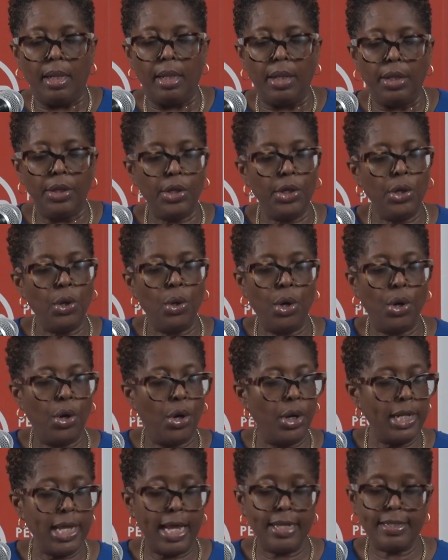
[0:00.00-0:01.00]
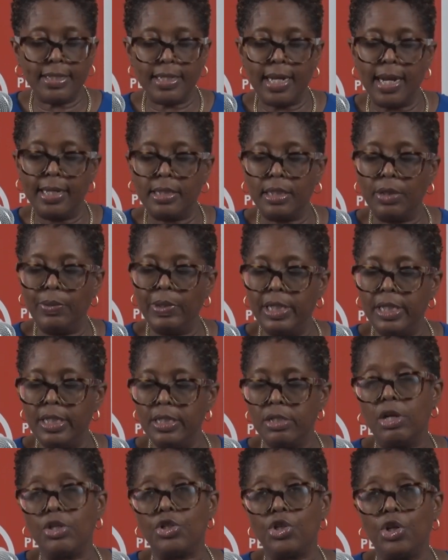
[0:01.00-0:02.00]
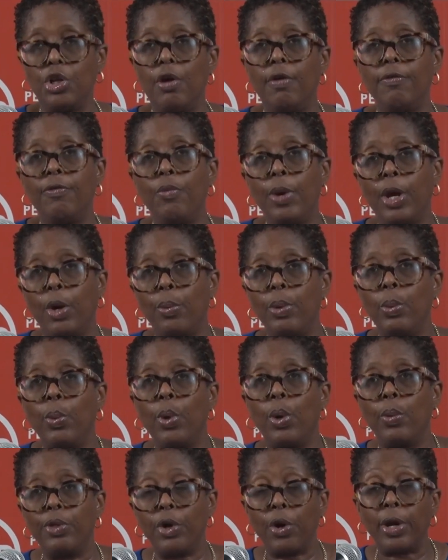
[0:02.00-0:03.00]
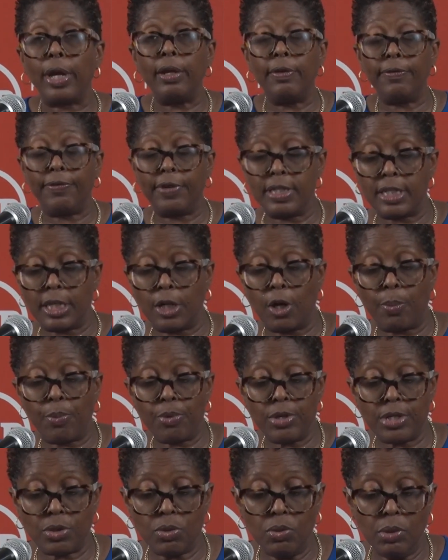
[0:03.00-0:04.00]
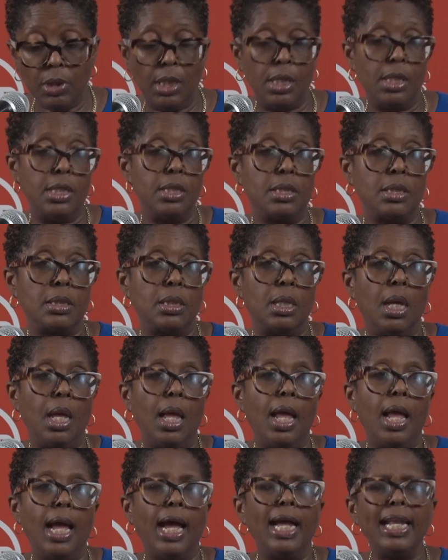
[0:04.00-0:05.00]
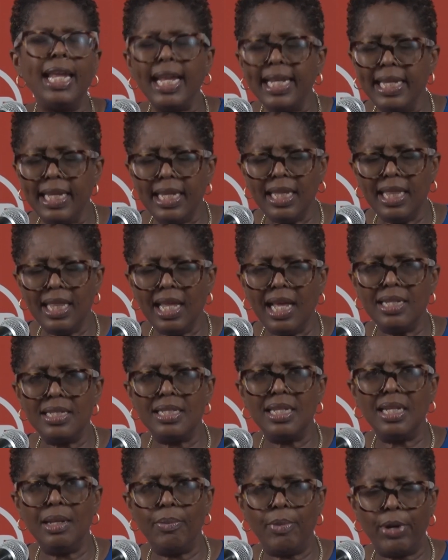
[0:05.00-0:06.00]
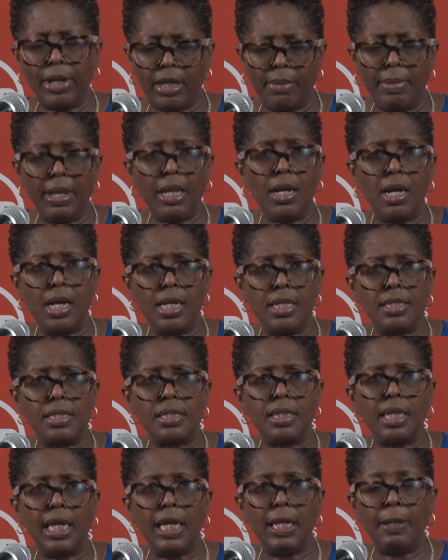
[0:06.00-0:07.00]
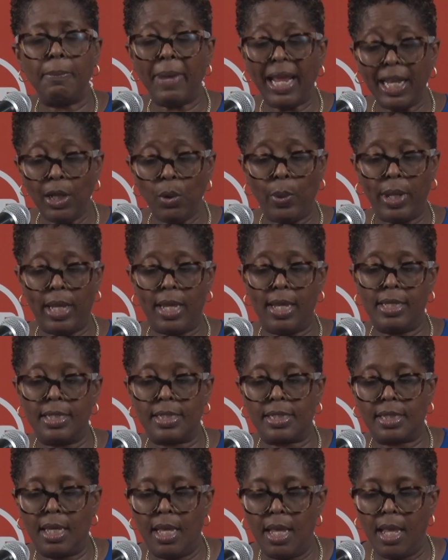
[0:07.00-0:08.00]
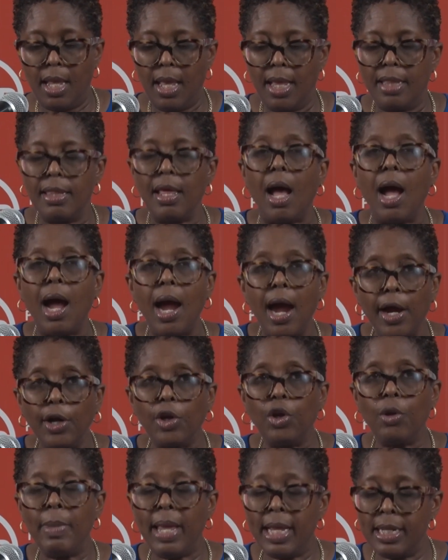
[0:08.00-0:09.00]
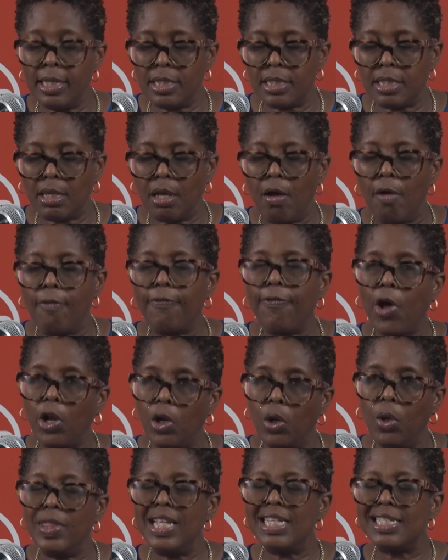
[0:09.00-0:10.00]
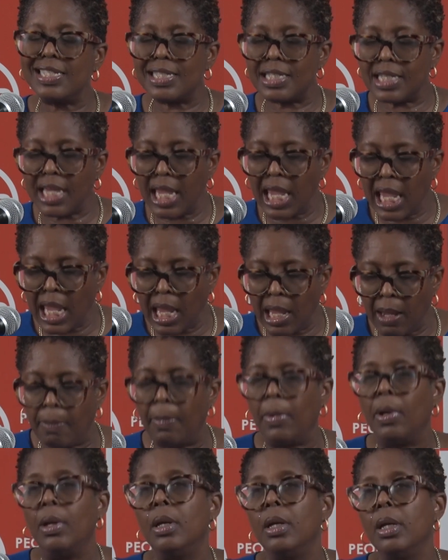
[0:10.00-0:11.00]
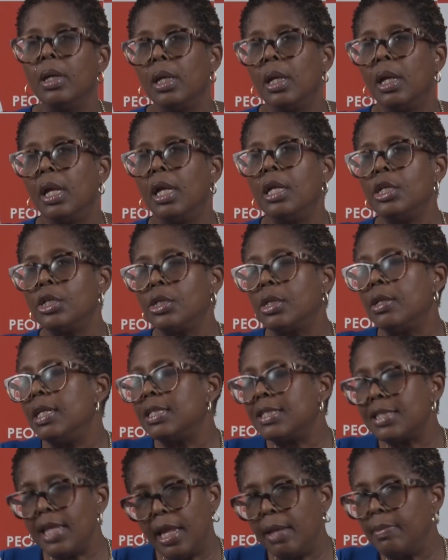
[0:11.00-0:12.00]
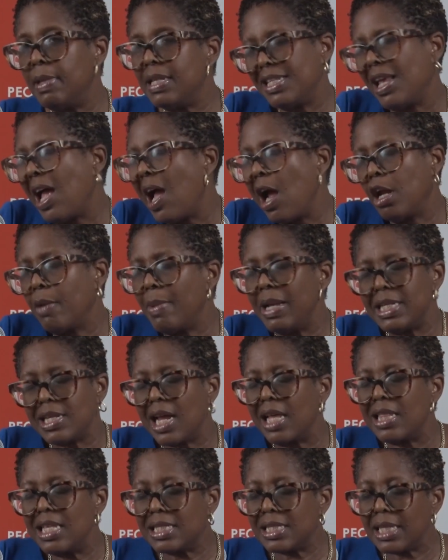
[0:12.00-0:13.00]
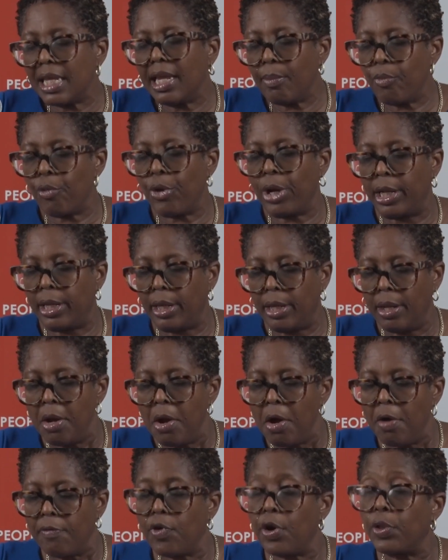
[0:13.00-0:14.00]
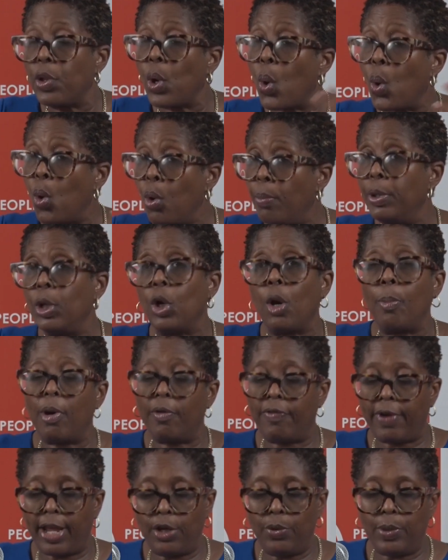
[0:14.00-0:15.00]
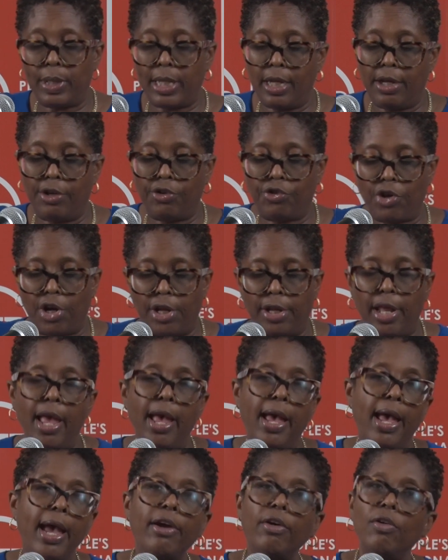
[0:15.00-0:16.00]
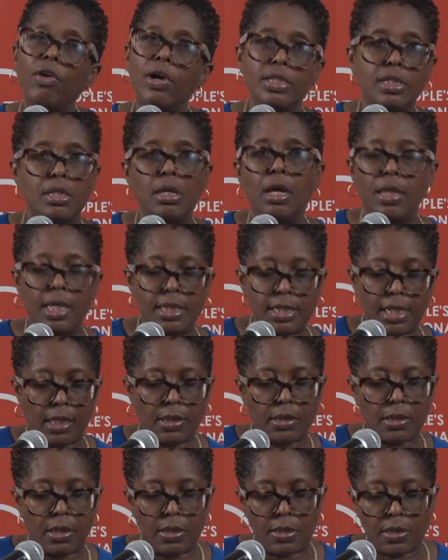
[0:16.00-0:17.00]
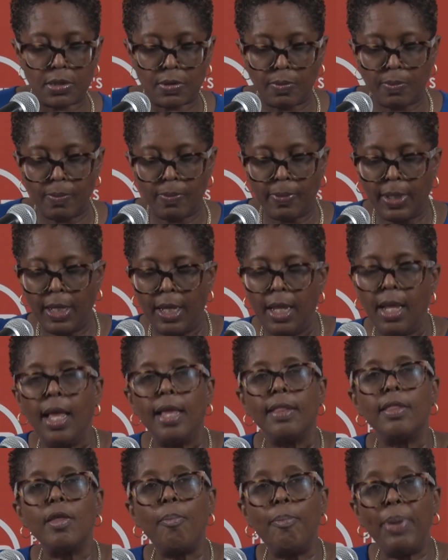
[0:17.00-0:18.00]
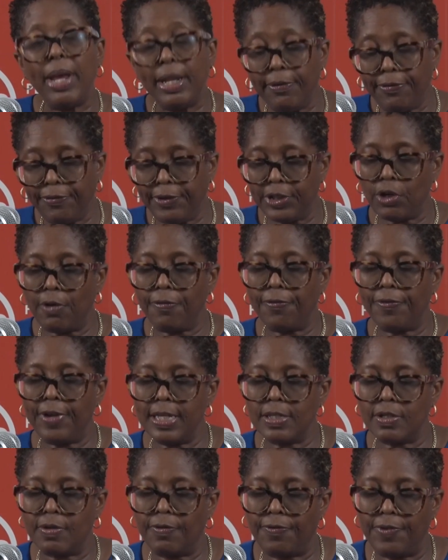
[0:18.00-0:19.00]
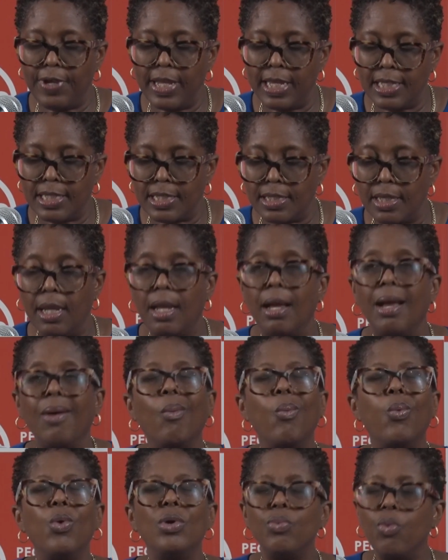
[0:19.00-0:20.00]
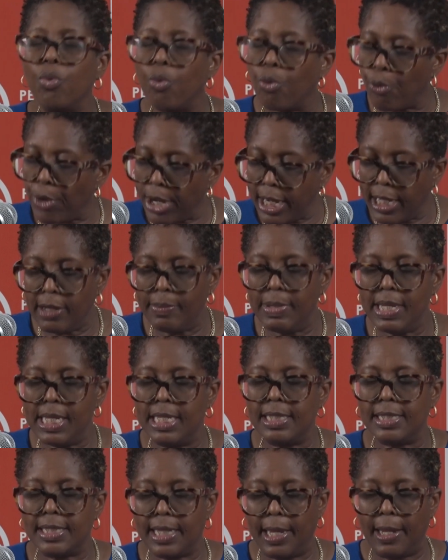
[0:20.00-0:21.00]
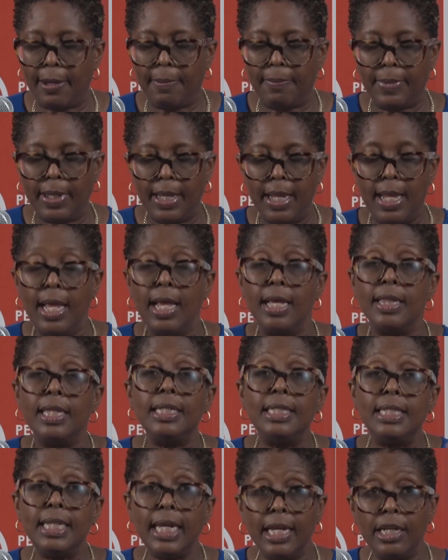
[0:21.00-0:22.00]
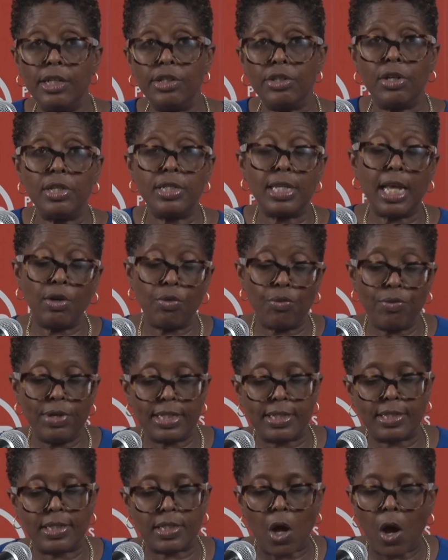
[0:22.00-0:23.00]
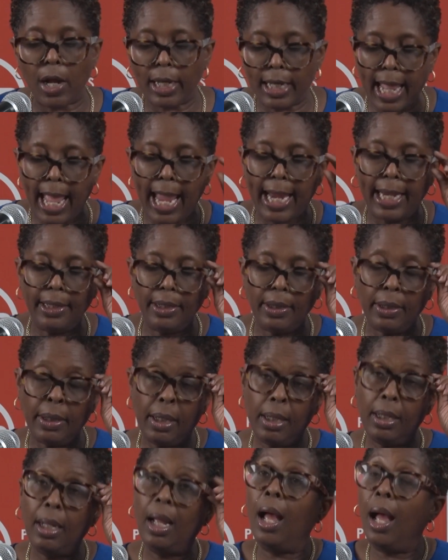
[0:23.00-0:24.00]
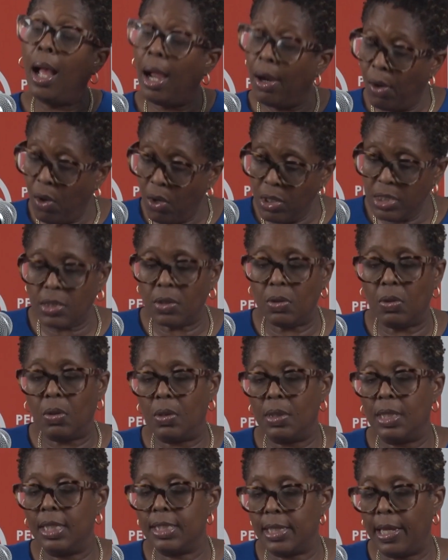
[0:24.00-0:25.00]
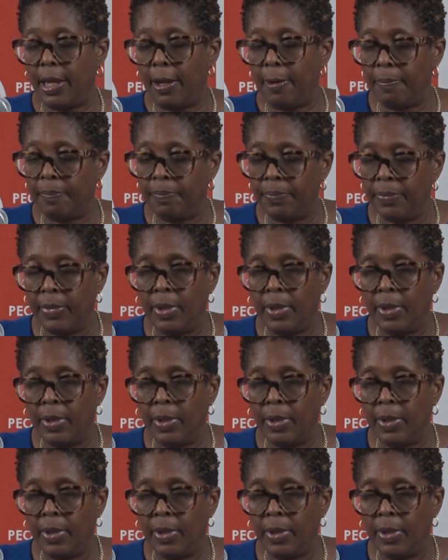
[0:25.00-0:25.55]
You know, earlier I started a discussion of where we were with our infants and our preschoolers. And I did that deliberately because in many ways, the arguments follow the same, the arguments are the same really for the opening up of education across the other sectors. The benefit of face-to-face would really be the same. The dangers and risks online are also the same.